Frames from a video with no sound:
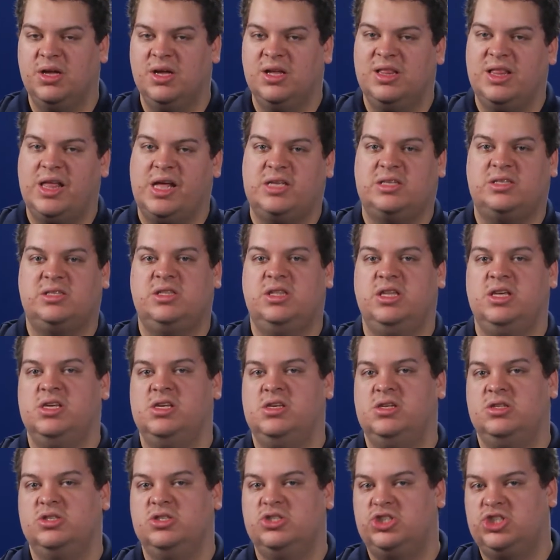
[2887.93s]
That's
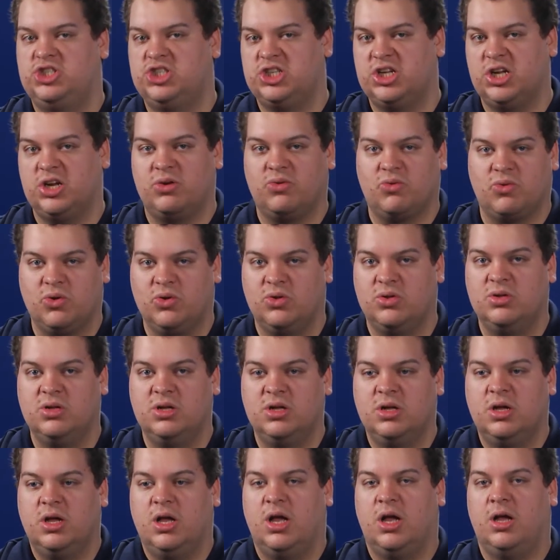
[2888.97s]
the general
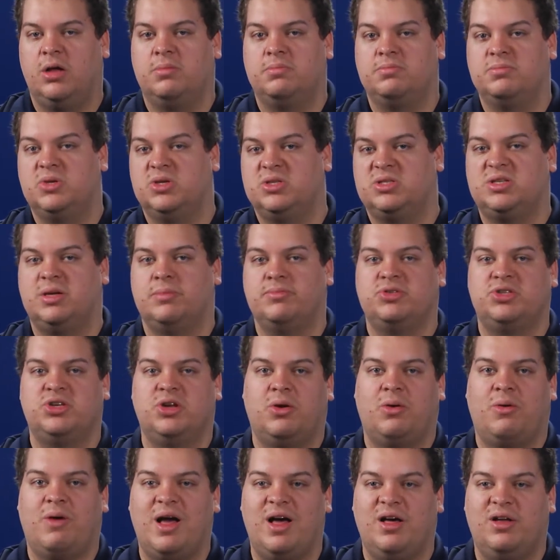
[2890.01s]
assumption
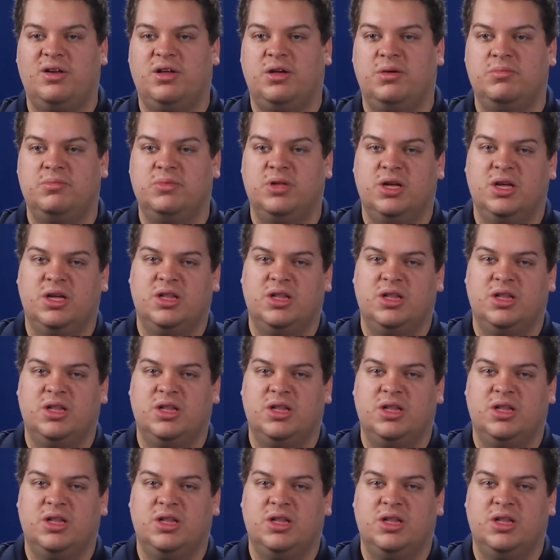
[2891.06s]
around them.